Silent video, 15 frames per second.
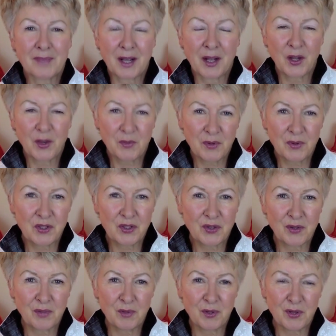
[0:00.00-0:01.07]
I hope you
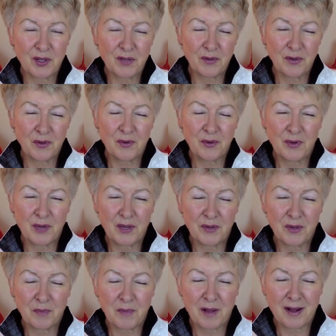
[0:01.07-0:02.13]
enjoy the book if you
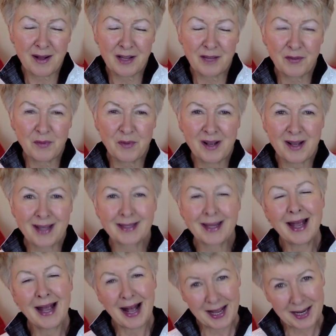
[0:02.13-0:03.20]
buy it,
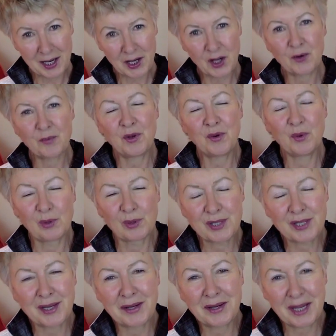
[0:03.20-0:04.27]
and I hope you
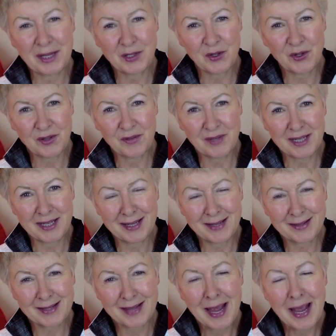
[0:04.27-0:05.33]
also enjoy the
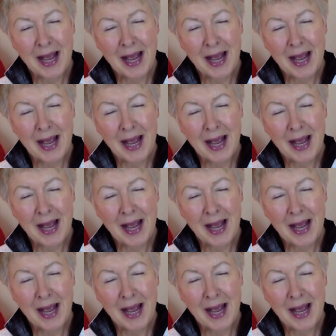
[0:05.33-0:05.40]
videos.